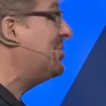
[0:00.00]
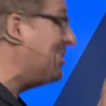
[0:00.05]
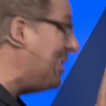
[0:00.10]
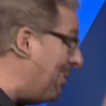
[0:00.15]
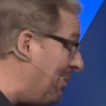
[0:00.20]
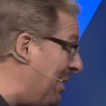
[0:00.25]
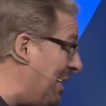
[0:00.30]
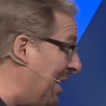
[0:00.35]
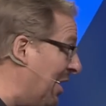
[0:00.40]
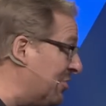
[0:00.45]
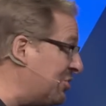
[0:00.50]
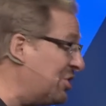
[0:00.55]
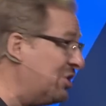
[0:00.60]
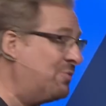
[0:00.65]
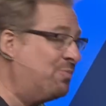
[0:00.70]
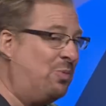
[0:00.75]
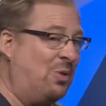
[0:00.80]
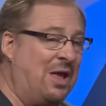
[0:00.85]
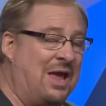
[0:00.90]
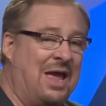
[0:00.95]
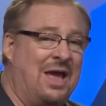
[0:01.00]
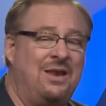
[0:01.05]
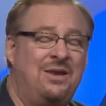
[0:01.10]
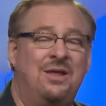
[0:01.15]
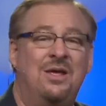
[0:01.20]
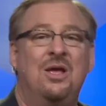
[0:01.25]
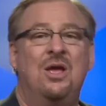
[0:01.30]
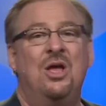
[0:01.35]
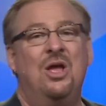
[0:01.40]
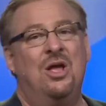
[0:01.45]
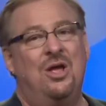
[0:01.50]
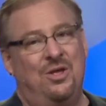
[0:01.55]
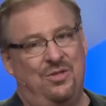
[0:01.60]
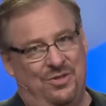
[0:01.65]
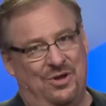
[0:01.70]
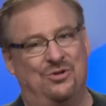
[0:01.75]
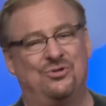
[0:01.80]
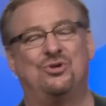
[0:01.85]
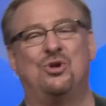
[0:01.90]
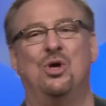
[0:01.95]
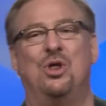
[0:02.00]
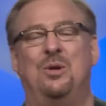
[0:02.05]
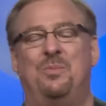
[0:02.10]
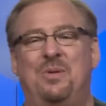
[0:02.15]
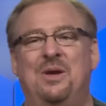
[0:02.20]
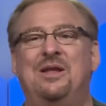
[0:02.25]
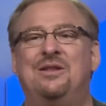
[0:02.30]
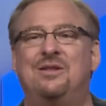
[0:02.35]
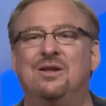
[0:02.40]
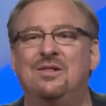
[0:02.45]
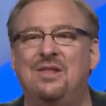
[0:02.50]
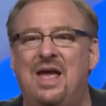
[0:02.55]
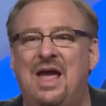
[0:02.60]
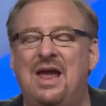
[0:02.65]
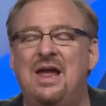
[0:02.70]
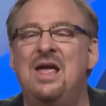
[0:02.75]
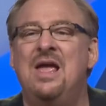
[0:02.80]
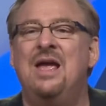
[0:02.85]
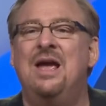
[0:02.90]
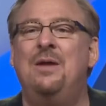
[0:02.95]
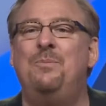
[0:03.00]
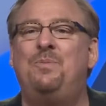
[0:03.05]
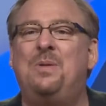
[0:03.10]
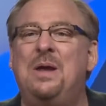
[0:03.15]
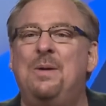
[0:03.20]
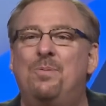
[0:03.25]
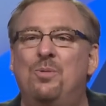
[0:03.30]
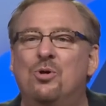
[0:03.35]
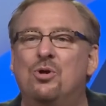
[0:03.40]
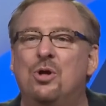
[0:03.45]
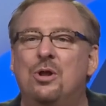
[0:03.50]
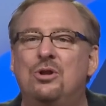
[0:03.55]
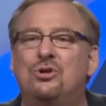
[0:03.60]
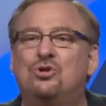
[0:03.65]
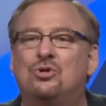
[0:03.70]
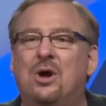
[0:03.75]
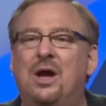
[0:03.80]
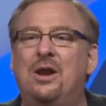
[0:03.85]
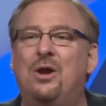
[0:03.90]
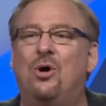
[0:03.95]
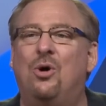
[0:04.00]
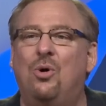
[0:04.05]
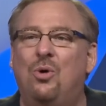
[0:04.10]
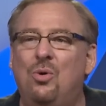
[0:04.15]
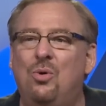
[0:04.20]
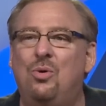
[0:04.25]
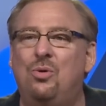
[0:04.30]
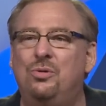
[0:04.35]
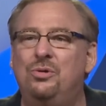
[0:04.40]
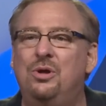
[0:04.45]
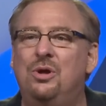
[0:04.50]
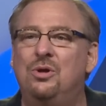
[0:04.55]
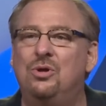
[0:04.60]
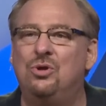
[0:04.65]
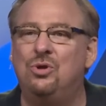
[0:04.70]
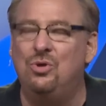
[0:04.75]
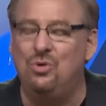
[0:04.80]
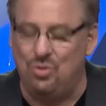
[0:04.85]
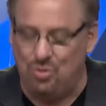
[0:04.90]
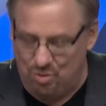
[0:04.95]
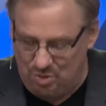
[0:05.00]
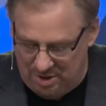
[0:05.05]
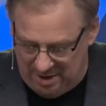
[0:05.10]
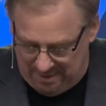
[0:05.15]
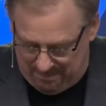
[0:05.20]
somebody else's plan, there's going to be a delay, and people are going to try to hold you